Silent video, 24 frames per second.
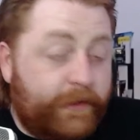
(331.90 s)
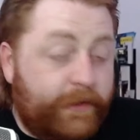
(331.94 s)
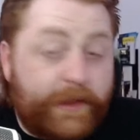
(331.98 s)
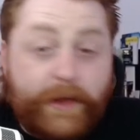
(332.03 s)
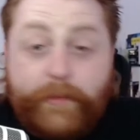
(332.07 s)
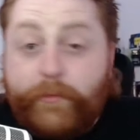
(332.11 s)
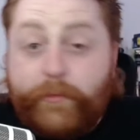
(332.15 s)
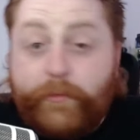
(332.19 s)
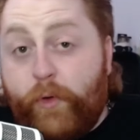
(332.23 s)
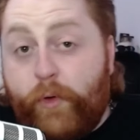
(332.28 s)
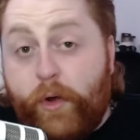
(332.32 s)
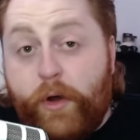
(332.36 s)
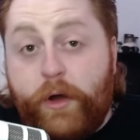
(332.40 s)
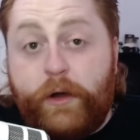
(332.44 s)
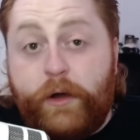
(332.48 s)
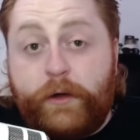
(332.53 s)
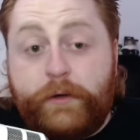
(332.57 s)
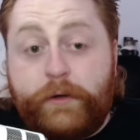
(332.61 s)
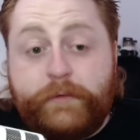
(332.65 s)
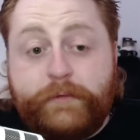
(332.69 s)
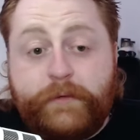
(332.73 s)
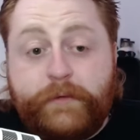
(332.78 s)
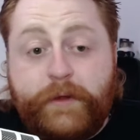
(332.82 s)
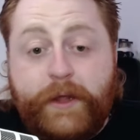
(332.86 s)
They were
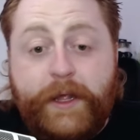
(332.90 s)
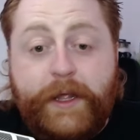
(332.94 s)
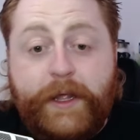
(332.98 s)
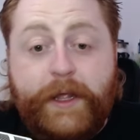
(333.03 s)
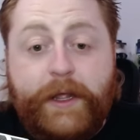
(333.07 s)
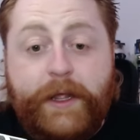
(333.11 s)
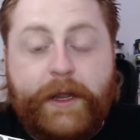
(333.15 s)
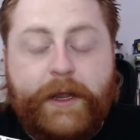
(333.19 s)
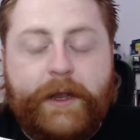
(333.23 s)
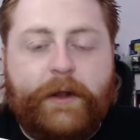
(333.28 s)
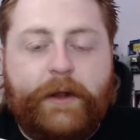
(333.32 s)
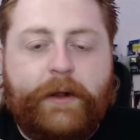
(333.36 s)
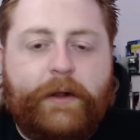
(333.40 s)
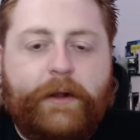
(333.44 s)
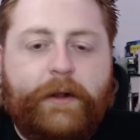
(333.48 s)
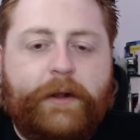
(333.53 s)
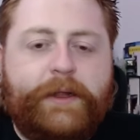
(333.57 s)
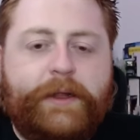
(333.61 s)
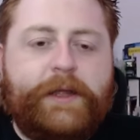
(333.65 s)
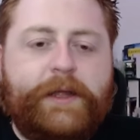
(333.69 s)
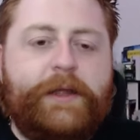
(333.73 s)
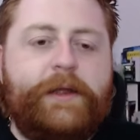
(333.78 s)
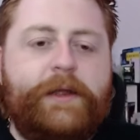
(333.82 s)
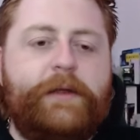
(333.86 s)
wrong. And
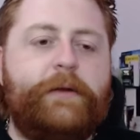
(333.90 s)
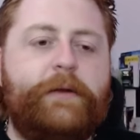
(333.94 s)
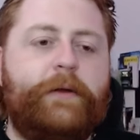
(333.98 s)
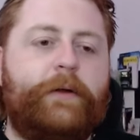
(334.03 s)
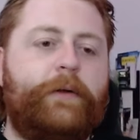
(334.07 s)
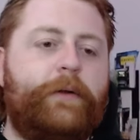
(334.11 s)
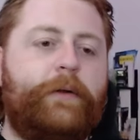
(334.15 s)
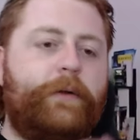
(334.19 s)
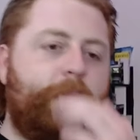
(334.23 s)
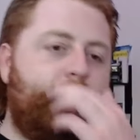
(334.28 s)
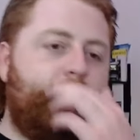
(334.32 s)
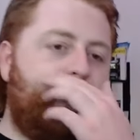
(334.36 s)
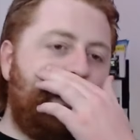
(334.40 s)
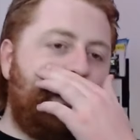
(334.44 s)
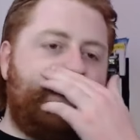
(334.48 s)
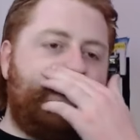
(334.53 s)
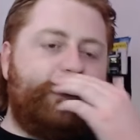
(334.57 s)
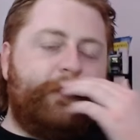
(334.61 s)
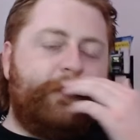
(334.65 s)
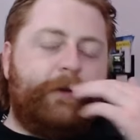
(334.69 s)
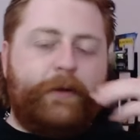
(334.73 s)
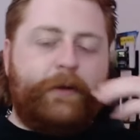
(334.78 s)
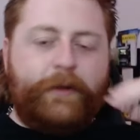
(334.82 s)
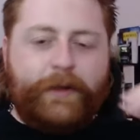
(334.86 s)
he
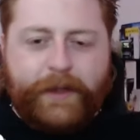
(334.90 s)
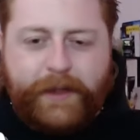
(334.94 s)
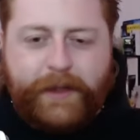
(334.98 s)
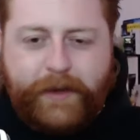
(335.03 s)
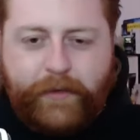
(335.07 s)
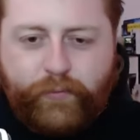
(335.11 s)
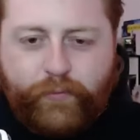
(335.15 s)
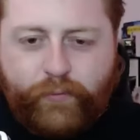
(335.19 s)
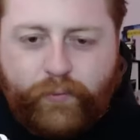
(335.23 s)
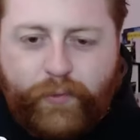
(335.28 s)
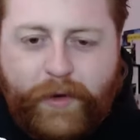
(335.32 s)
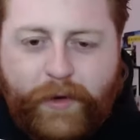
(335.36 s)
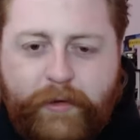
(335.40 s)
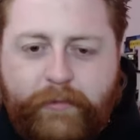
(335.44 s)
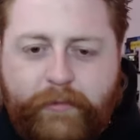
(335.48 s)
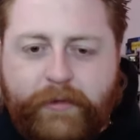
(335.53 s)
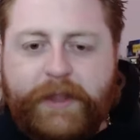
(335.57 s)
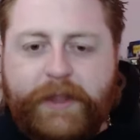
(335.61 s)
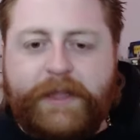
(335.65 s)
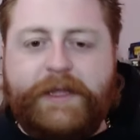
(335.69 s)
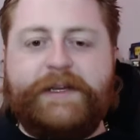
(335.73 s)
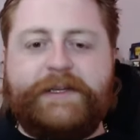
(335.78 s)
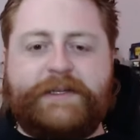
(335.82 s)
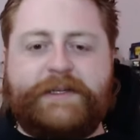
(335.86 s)

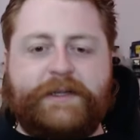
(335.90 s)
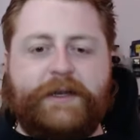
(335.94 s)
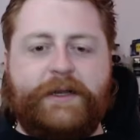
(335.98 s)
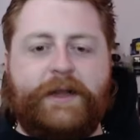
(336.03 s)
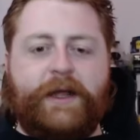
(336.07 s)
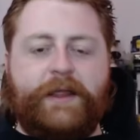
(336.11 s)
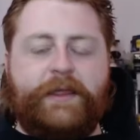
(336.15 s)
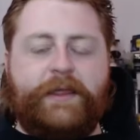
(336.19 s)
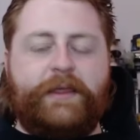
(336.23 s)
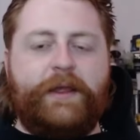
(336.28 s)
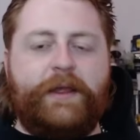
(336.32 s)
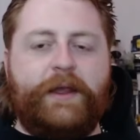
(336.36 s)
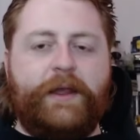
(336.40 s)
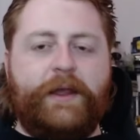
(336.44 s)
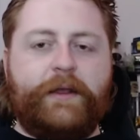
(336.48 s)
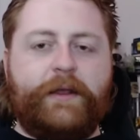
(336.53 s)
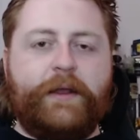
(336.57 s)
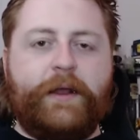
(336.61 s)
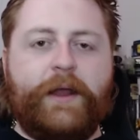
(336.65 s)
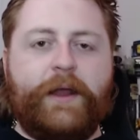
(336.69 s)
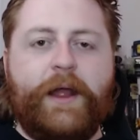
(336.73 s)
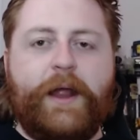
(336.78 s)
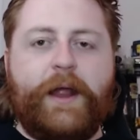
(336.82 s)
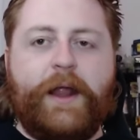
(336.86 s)
re-released it, I think.
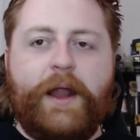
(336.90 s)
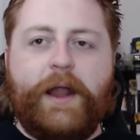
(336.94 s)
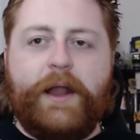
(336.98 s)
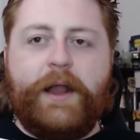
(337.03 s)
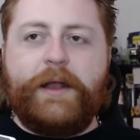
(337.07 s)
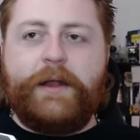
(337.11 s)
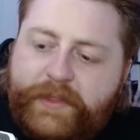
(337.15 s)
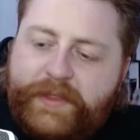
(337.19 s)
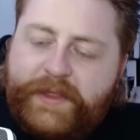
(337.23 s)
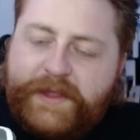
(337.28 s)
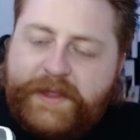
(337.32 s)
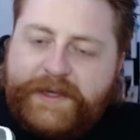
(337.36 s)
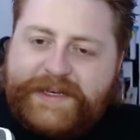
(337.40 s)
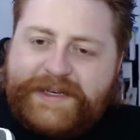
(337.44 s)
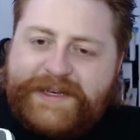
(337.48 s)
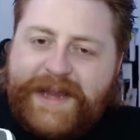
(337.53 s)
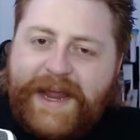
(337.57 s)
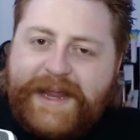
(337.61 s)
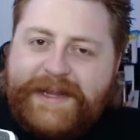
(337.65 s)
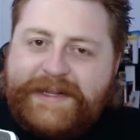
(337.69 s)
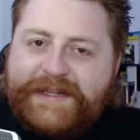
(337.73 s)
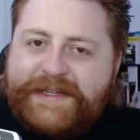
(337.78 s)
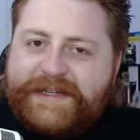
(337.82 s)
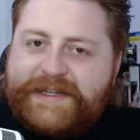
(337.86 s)
And the
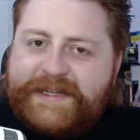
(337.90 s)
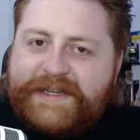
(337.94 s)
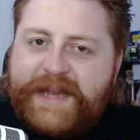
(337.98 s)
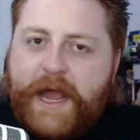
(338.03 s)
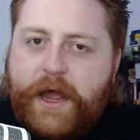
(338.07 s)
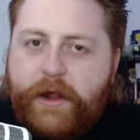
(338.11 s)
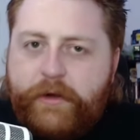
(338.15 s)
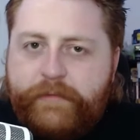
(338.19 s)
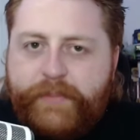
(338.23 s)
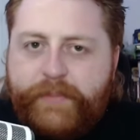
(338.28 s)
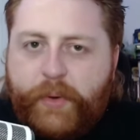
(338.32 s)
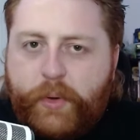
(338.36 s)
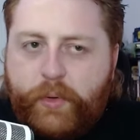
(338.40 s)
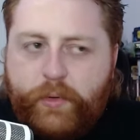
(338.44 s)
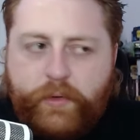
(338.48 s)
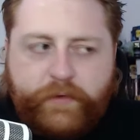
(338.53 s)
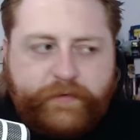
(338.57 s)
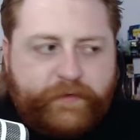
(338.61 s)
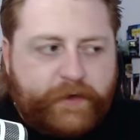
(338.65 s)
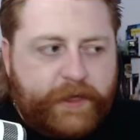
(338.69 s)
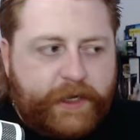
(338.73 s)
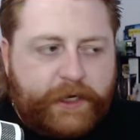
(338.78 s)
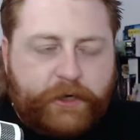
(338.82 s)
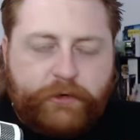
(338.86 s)
Sight and Sound poll
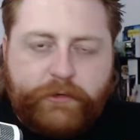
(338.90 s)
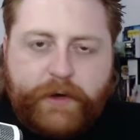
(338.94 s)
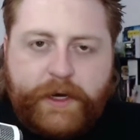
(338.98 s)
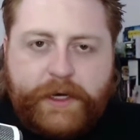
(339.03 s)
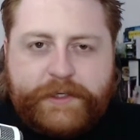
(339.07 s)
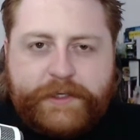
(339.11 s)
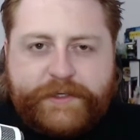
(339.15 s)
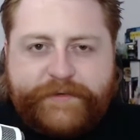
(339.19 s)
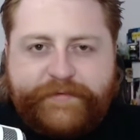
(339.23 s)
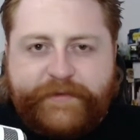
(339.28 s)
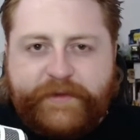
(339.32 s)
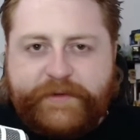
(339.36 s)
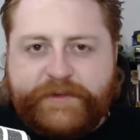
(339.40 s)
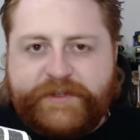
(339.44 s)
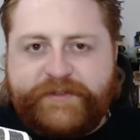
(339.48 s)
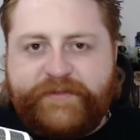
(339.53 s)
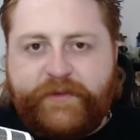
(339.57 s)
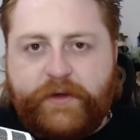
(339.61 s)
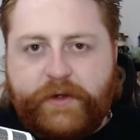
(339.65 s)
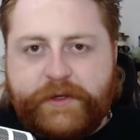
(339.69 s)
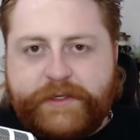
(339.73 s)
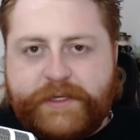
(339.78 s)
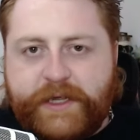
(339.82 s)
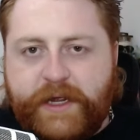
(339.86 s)
for like greatest films of
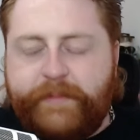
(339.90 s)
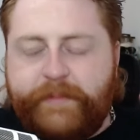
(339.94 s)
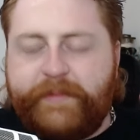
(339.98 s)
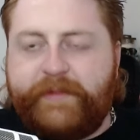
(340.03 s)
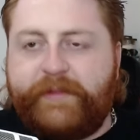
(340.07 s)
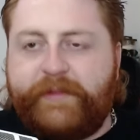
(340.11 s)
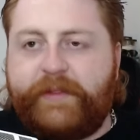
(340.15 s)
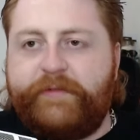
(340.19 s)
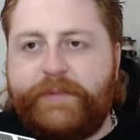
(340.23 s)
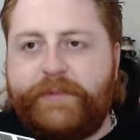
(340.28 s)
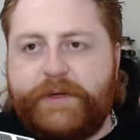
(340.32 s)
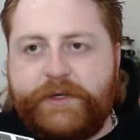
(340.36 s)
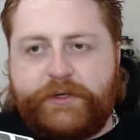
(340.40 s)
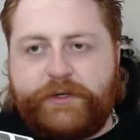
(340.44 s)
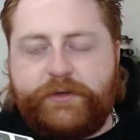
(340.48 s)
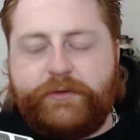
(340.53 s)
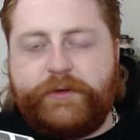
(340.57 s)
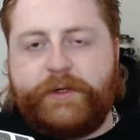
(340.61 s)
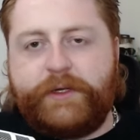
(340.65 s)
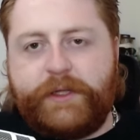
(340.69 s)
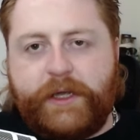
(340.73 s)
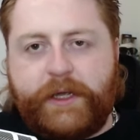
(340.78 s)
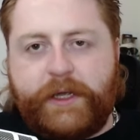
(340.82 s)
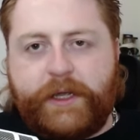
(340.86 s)
all time that they've been
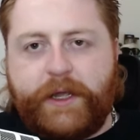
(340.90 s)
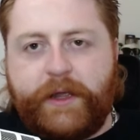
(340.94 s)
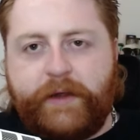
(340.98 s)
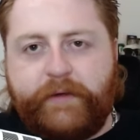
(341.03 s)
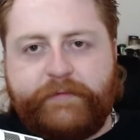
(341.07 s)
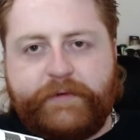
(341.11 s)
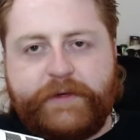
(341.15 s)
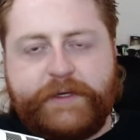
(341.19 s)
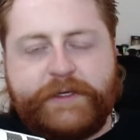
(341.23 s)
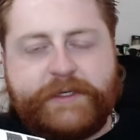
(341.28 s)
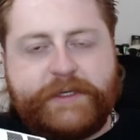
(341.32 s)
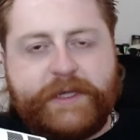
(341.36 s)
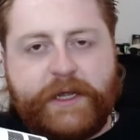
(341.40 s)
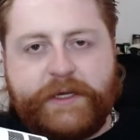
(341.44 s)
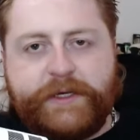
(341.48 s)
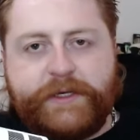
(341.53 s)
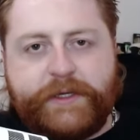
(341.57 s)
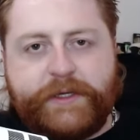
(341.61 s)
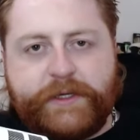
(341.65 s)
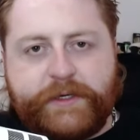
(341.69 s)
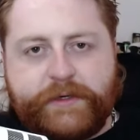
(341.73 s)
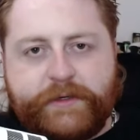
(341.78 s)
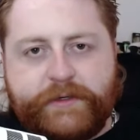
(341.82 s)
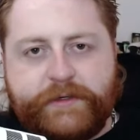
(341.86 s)
doing like every 10
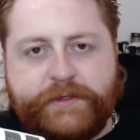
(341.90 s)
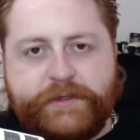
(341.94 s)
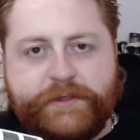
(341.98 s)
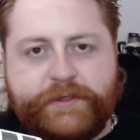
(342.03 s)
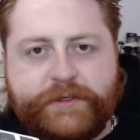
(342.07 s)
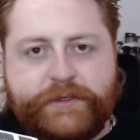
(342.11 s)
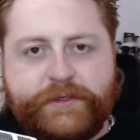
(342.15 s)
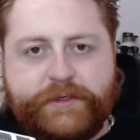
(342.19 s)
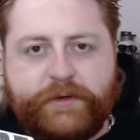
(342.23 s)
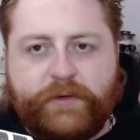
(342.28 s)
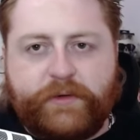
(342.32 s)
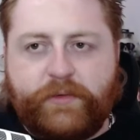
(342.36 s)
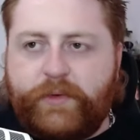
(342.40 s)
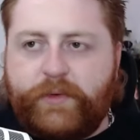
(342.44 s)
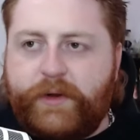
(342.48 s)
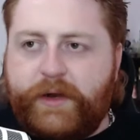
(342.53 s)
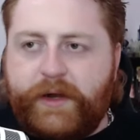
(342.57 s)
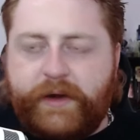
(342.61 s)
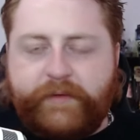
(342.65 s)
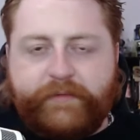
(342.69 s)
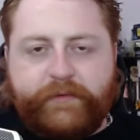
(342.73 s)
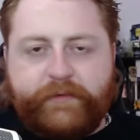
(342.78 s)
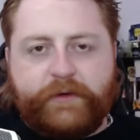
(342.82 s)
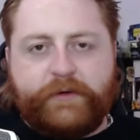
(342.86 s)
years or
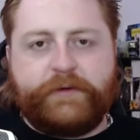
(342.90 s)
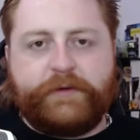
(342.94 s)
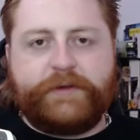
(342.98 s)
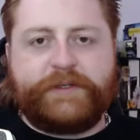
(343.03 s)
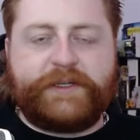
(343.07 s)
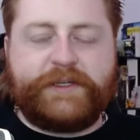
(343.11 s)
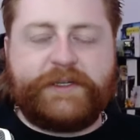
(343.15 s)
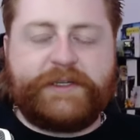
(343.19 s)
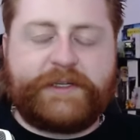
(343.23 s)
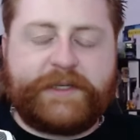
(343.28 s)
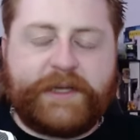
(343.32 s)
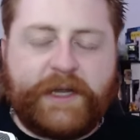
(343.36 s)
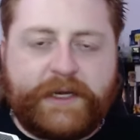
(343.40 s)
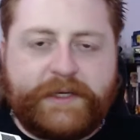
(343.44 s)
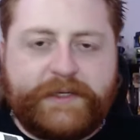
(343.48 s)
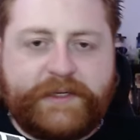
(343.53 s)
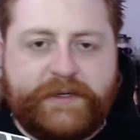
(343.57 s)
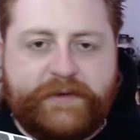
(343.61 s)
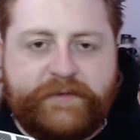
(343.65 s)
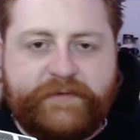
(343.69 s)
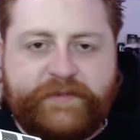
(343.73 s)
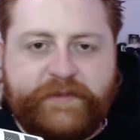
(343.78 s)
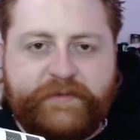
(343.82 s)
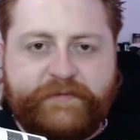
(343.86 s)
whatever since
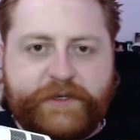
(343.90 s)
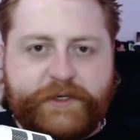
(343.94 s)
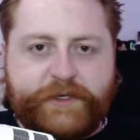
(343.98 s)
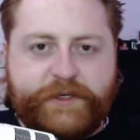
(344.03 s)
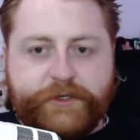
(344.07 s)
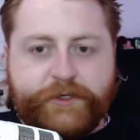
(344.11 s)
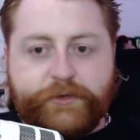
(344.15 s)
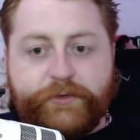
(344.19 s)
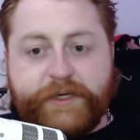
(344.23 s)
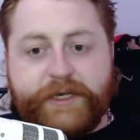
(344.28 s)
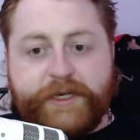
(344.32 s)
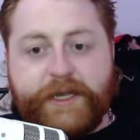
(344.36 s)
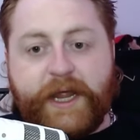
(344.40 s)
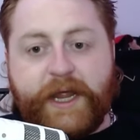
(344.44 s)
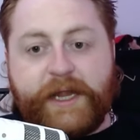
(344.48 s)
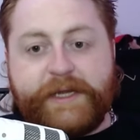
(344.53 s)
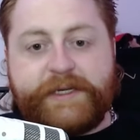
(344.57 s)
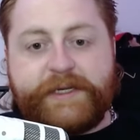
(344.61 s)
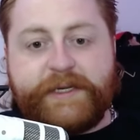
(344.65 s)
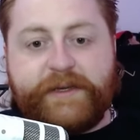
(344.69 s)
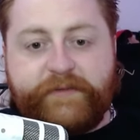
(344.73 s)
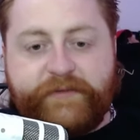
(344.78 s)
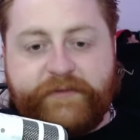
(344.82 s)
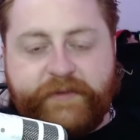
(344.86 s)
1952. In
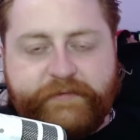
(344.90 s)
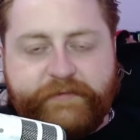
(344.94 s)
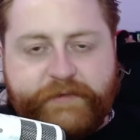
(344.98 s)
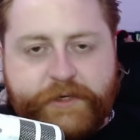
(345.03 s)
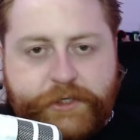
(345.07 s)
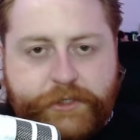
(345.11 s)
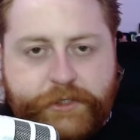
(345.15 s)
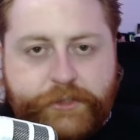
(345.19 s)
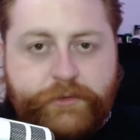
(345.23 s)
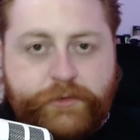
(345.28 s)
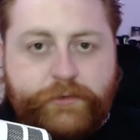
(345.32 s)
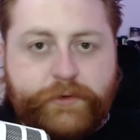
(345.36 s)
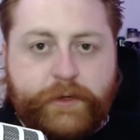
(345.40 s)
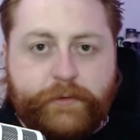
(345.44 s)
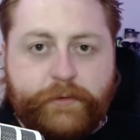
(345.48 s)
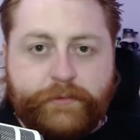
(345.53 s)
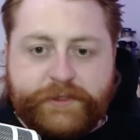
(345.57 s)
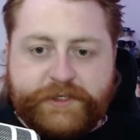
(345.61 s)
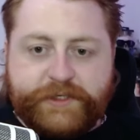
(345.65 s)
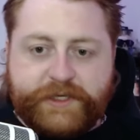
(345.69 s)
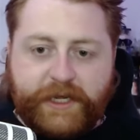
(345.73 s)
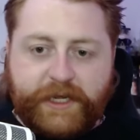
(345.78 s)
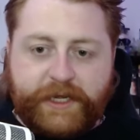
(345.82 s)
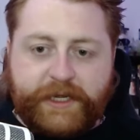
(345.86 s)
1952, it
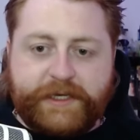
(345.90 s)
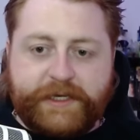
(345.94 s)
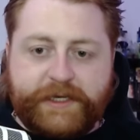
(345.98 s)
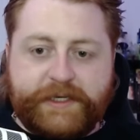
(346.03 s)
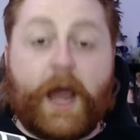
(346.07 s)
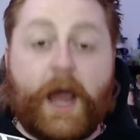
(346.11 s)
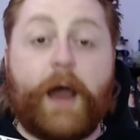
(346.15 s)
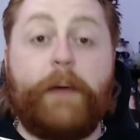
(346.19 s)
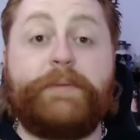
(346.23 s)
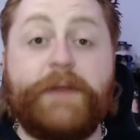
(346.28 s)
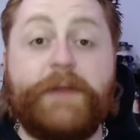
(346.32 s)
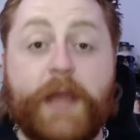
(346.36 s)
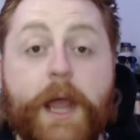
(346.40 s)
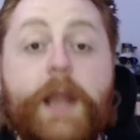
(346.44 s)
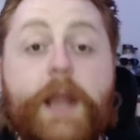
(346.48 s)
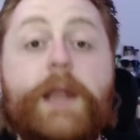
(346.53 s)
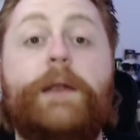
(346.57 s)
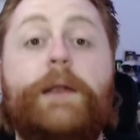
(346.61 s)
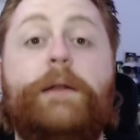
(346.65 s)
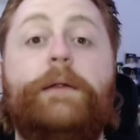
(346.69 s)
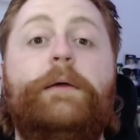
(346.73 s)
was like in top 10,